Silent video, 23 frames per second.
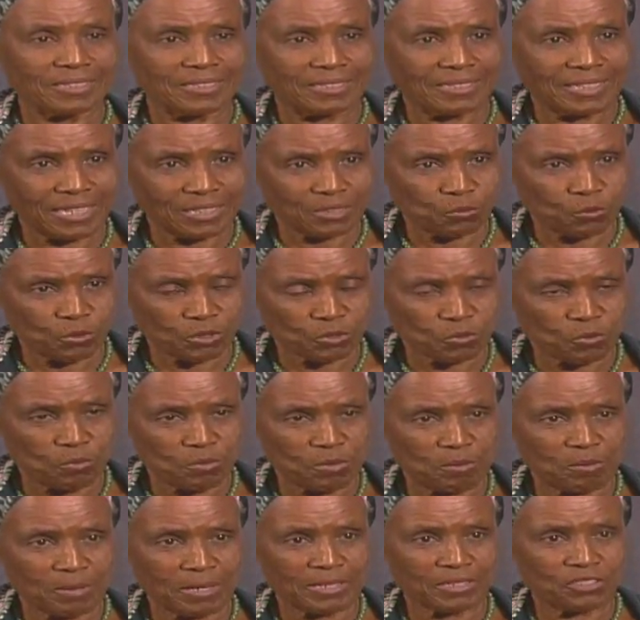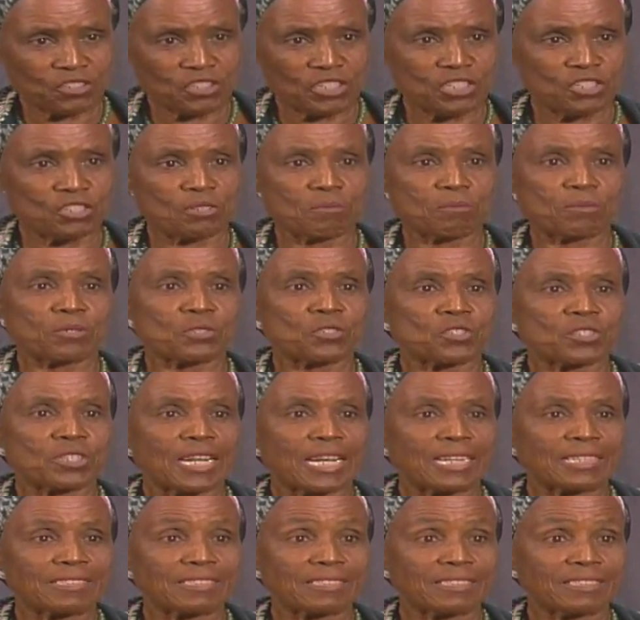That's what we mean by a change in
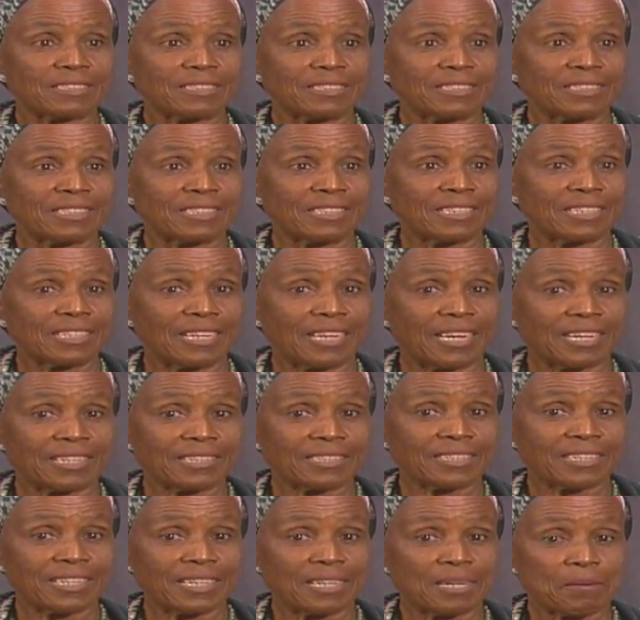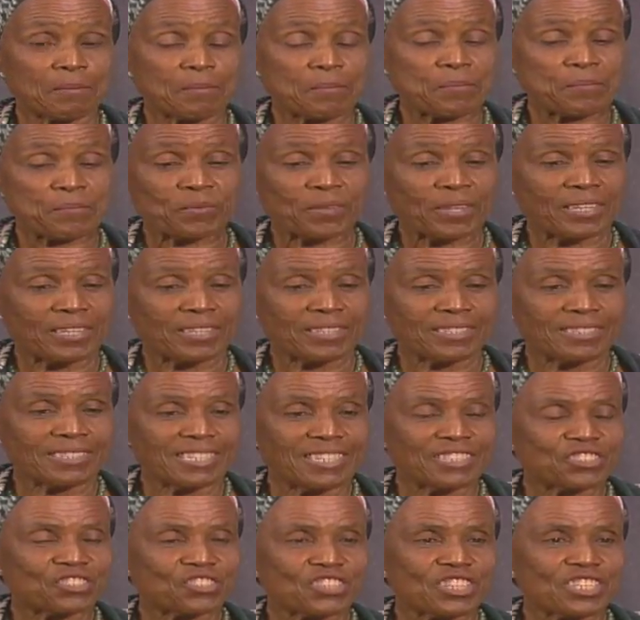personality. And
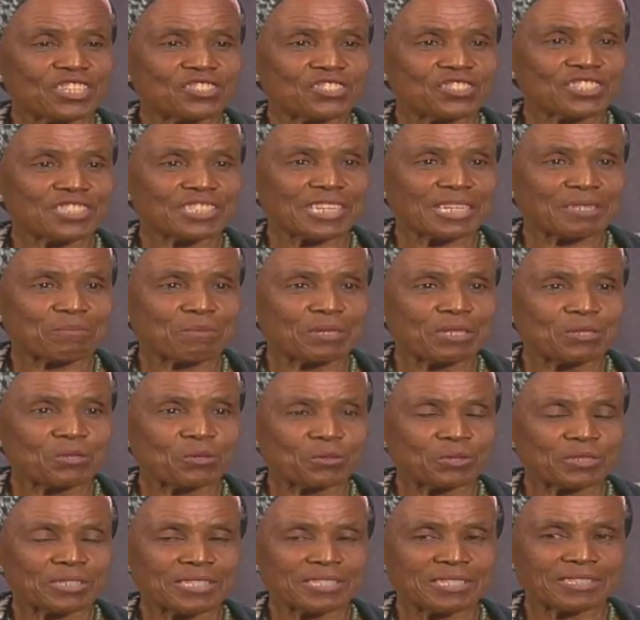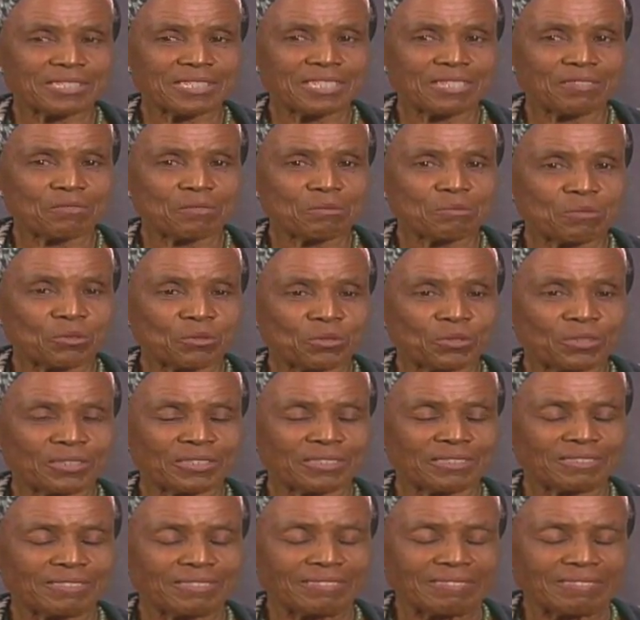these changes can be noticed even more